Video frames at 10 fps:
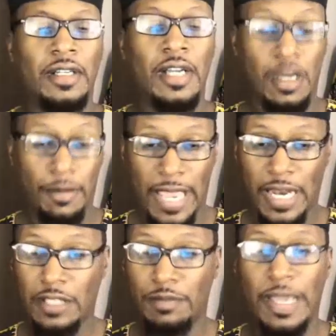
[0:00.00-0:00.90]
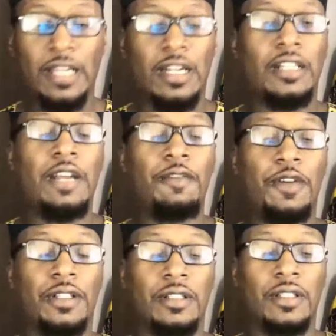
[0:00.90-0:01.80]
a man that's making a
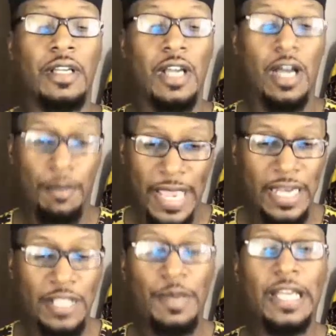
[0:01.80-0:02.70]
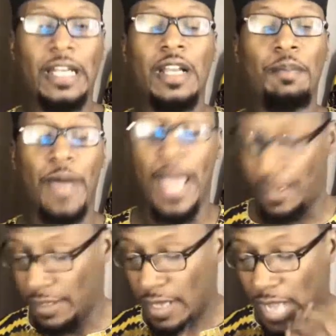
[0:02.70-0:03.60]
difference, a man that's making an impact.
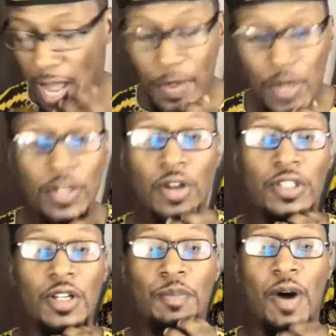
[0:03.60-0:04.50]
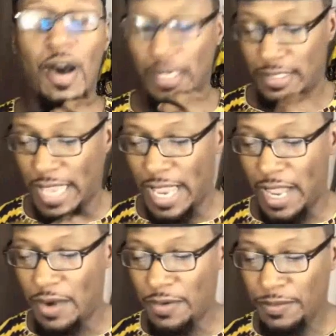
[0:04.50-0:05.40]
I'm going to go to the part of
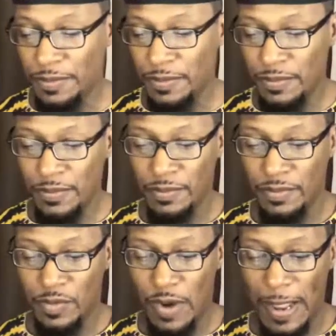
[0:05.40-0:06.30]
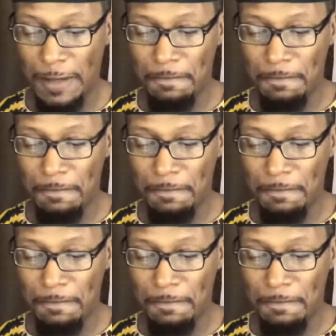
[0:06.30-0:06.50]
town, right,